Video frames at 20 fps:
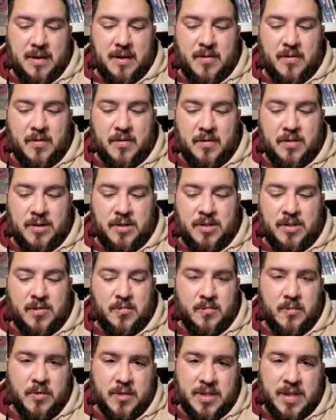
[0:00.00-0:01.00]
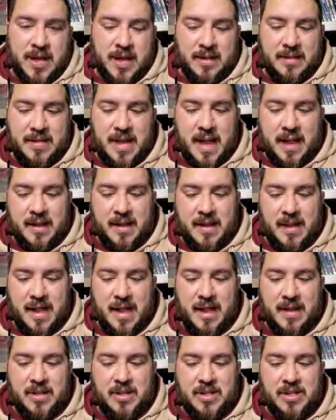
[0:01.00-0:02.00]
in order to multi attack,
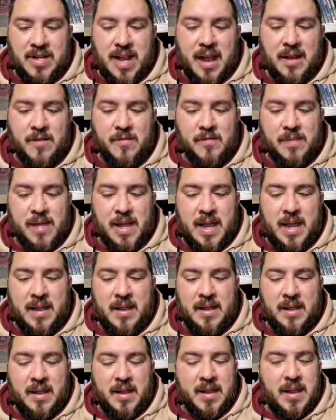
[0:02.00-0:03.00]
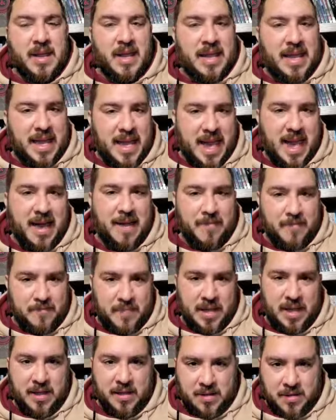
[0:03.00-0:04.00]
and Shadow Blade can't
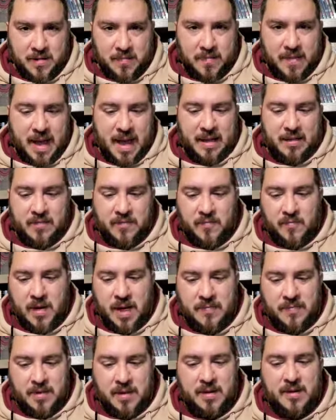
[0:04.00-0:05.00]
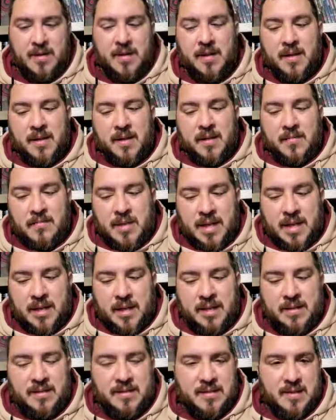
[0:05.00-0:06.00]
be your Pact weapon
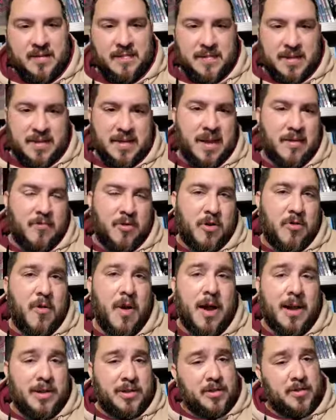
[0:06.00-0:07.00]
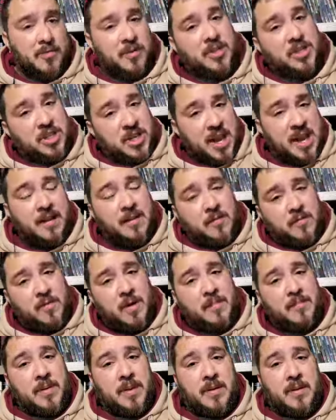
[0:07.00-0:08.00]
because of the time required to enchant a
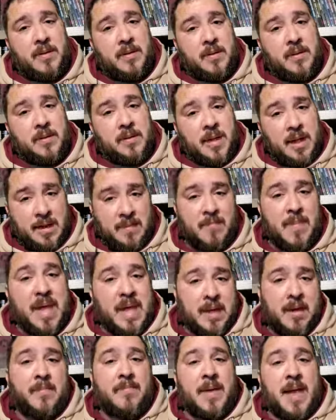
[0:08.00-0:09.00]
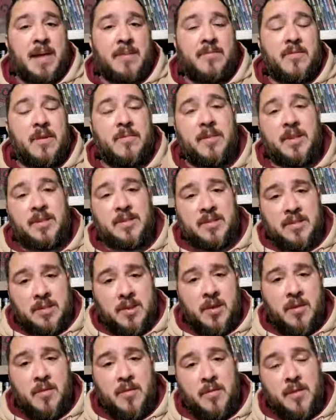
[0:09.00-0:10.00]
weapon and make it a Pact weapon.
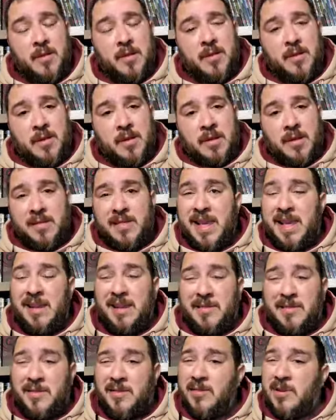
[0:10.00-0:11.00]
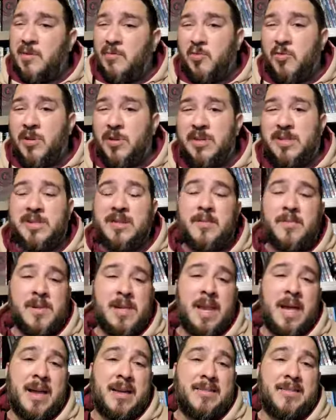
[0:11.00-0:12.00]
So that leaves only one
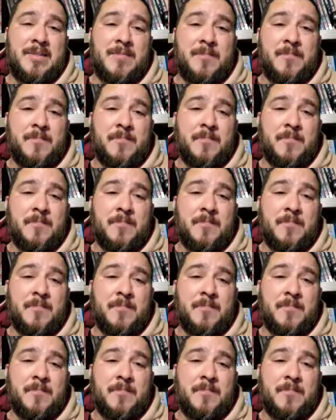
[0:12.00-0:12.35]
subclass.